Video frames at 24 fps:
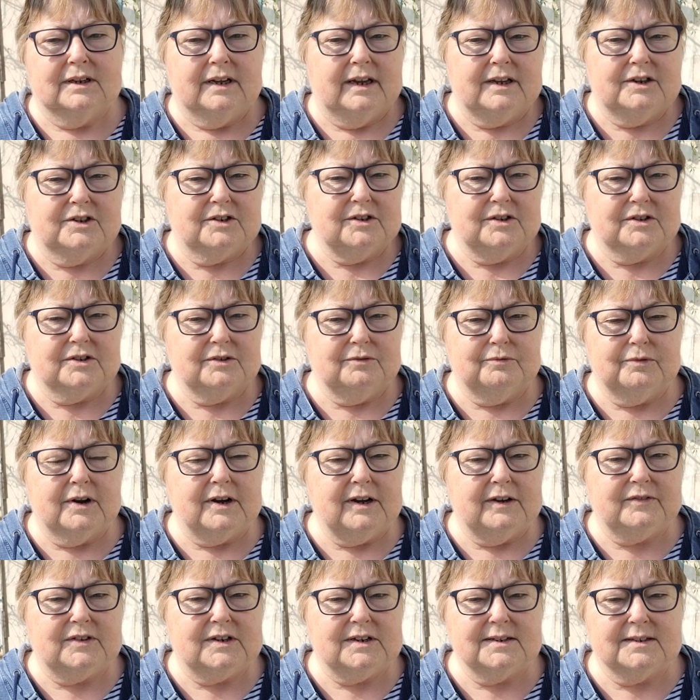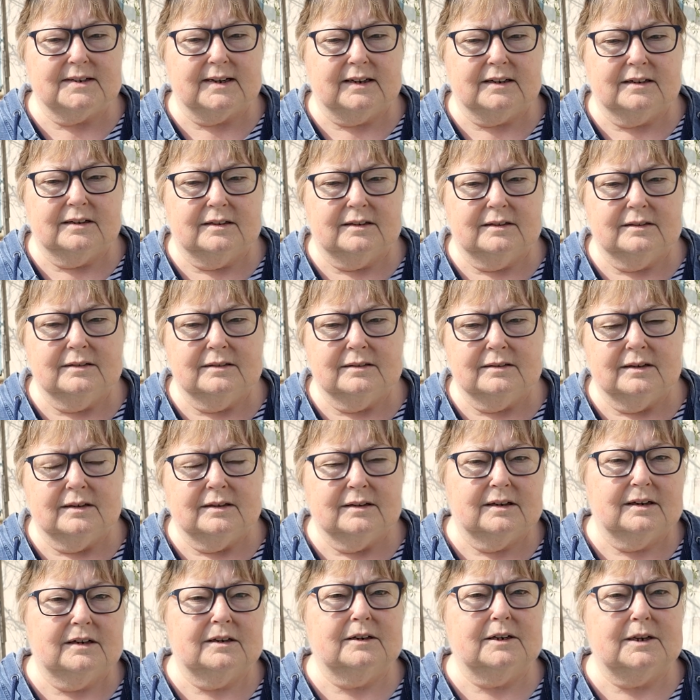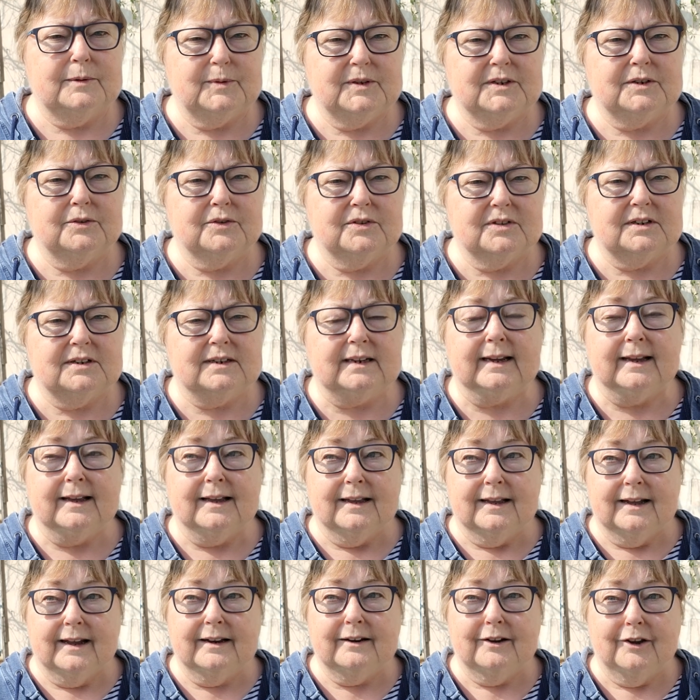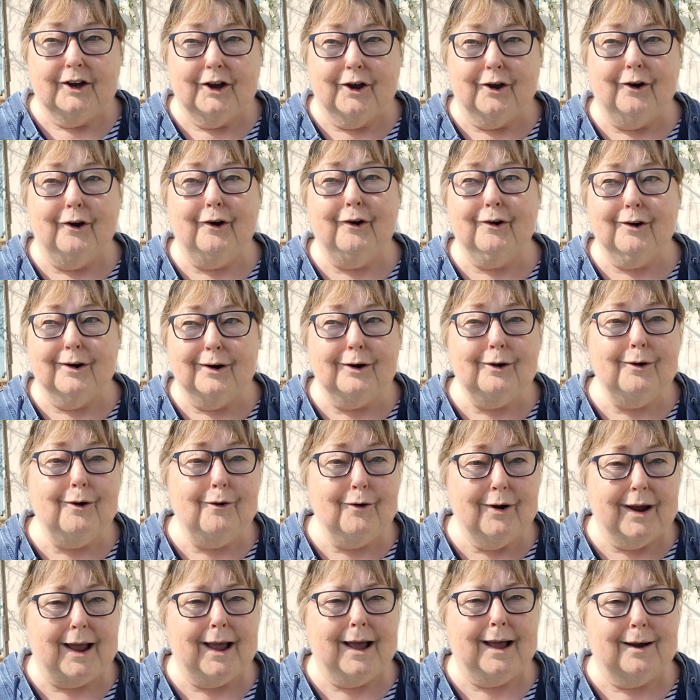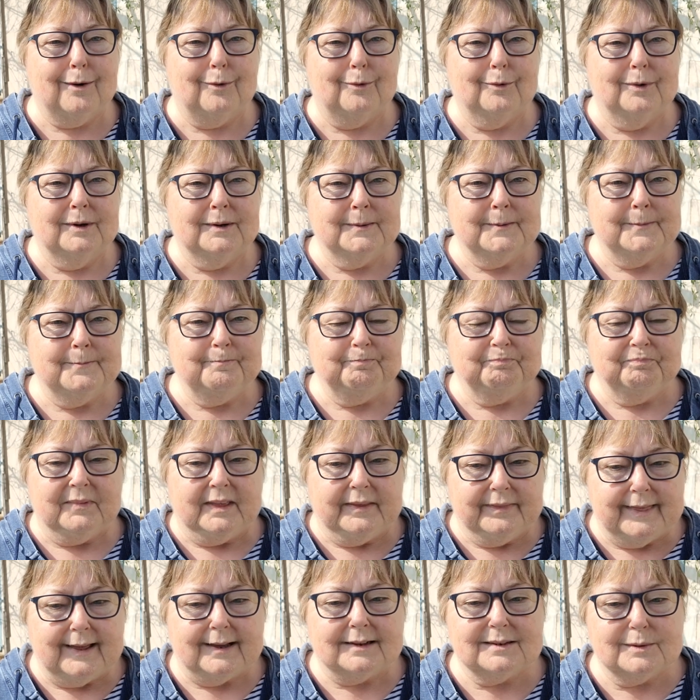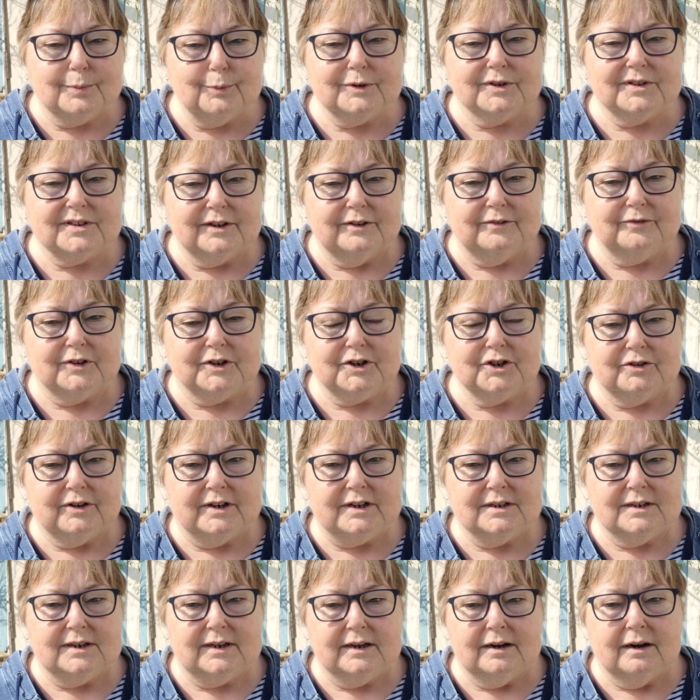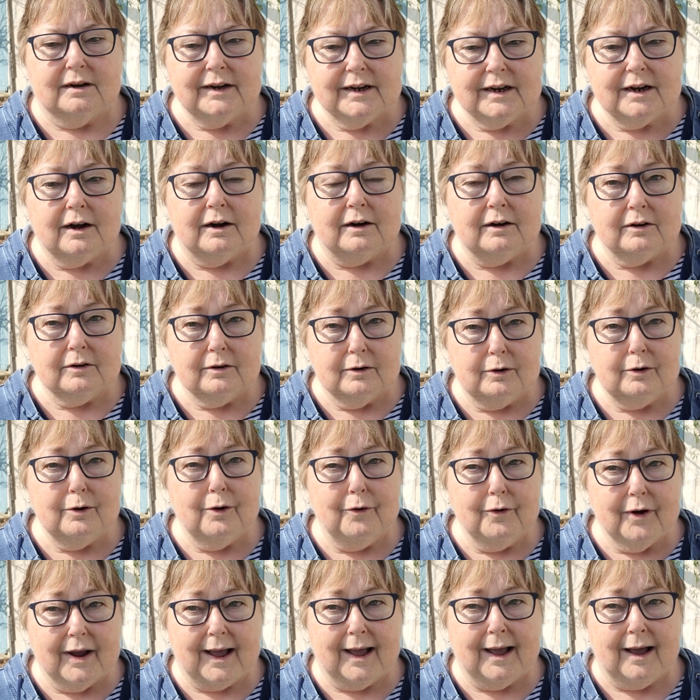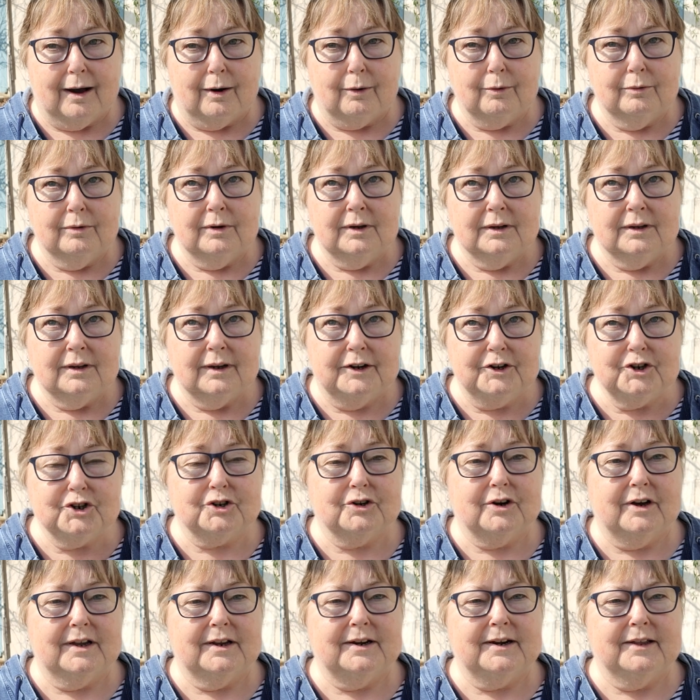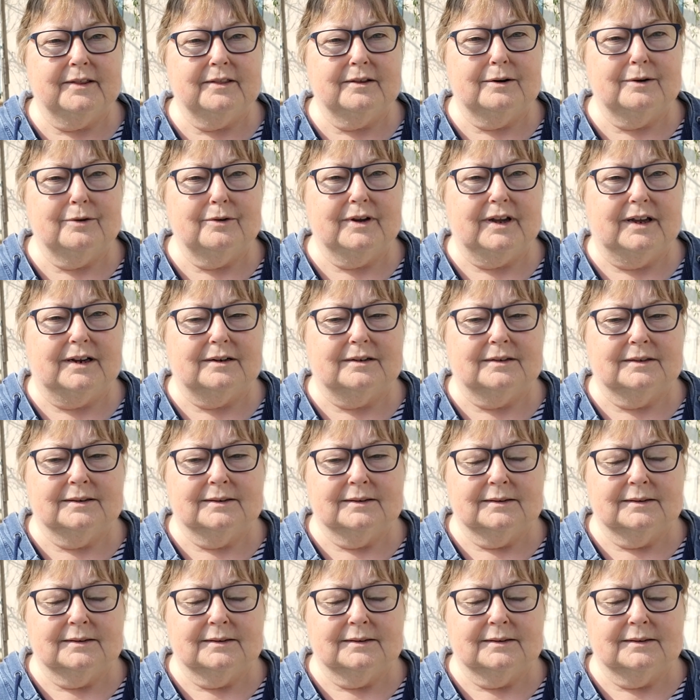He's just arrived in seconds and I'm still sitting and I can't log out. That's what's so frustrating. I can't log out and try another login.